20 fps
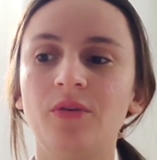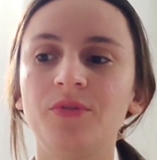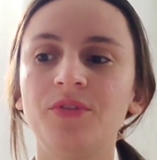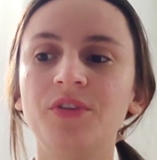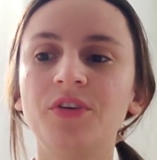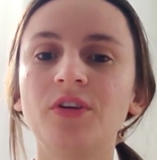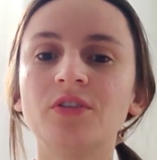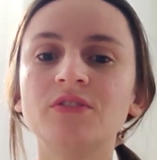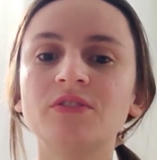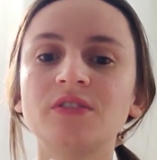
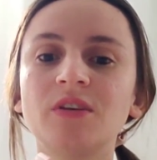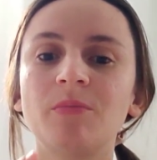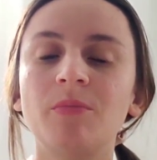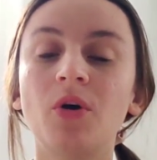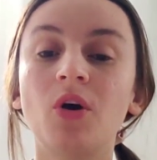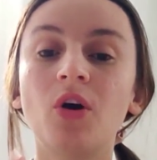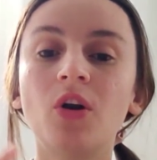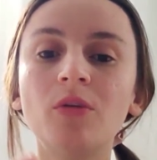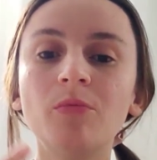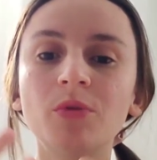there are
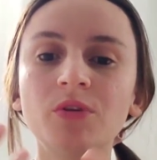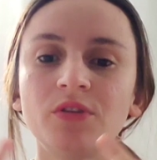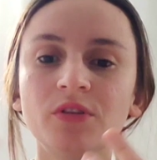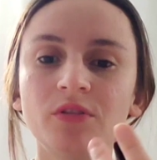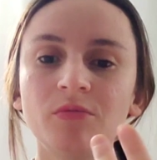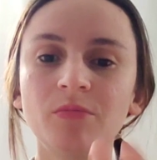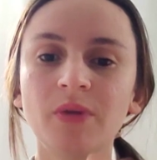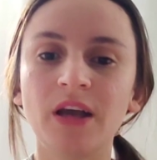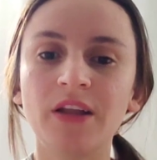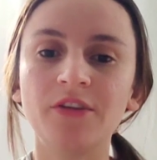some
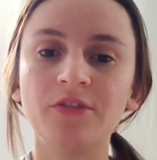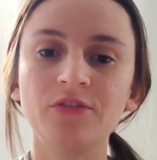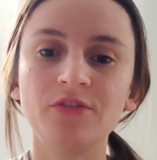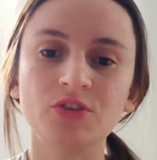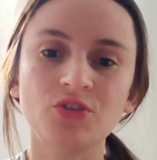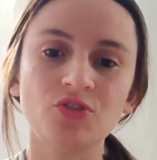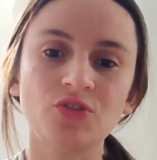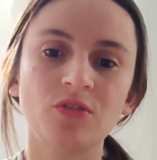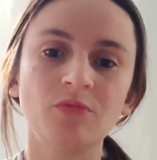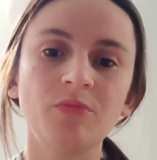hormonal
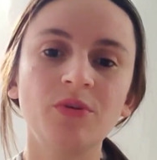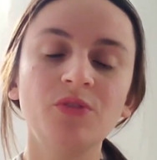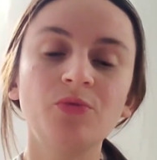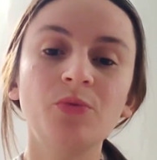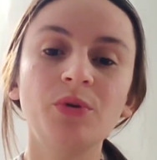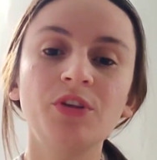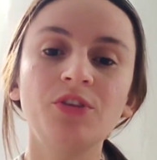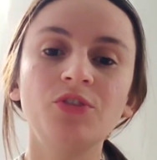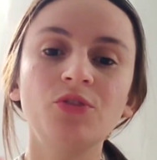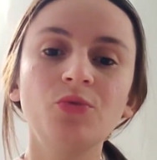beneficial
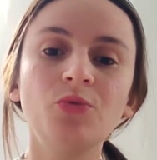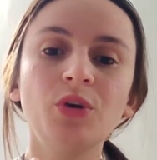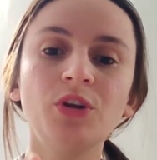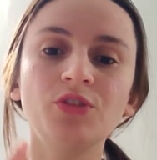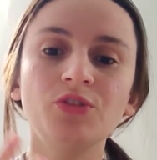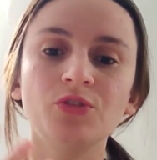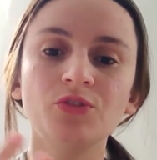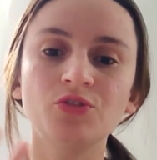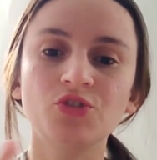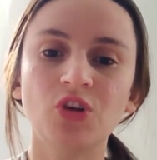between you
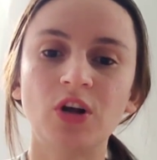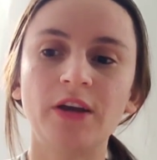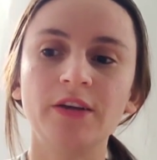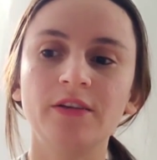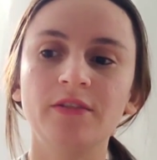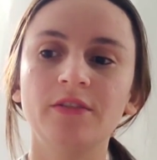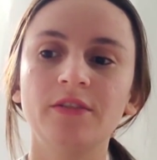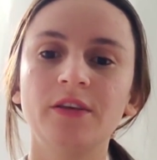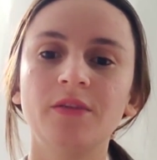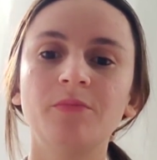and your
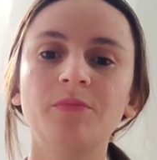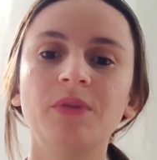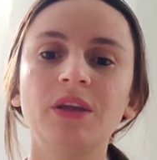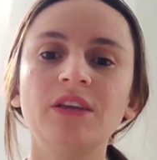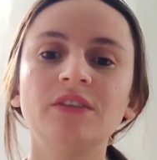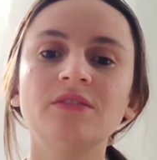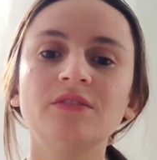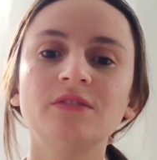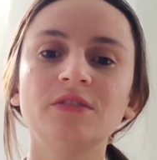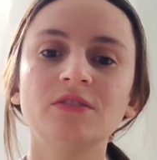child that
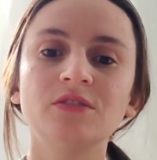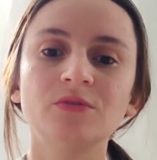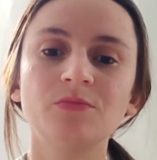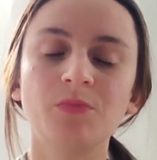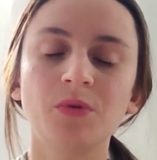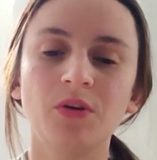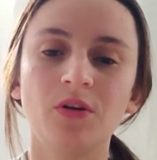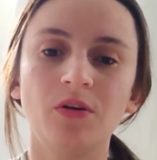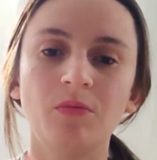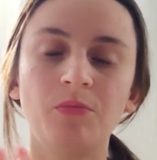makes this
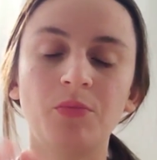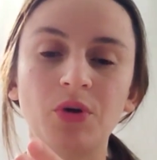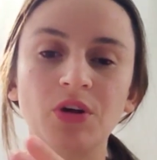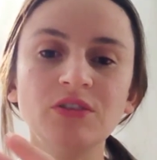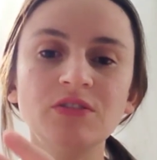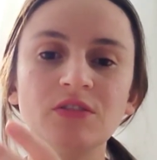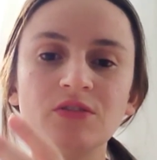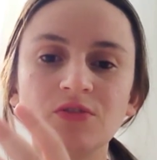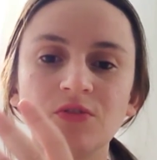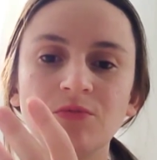
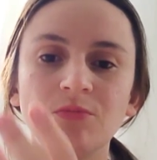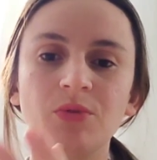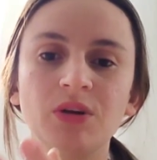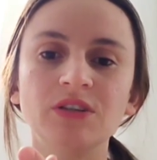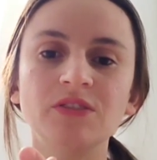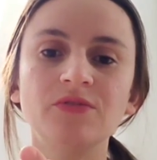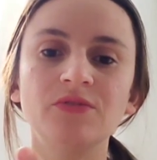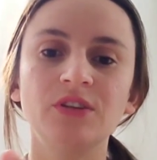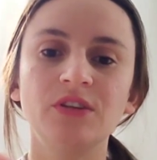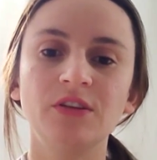process of
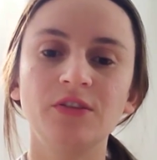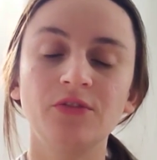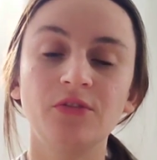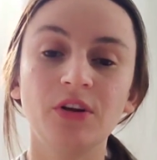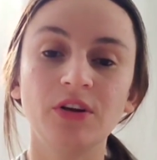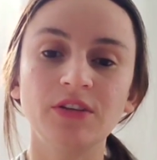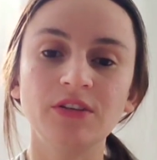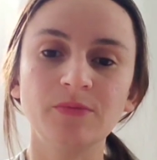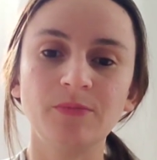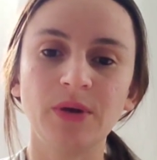breastfeeding
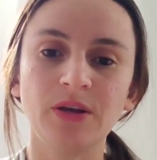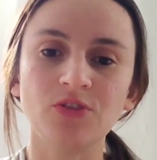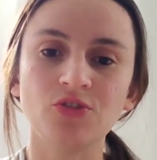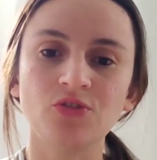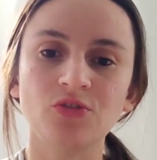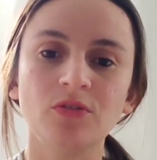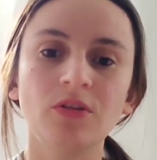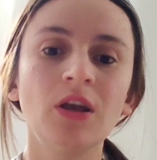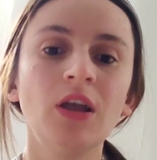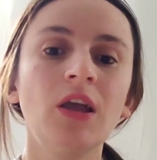very
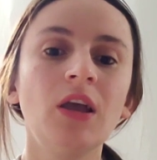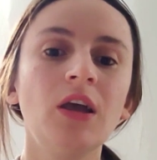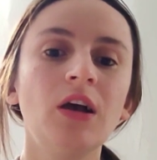special.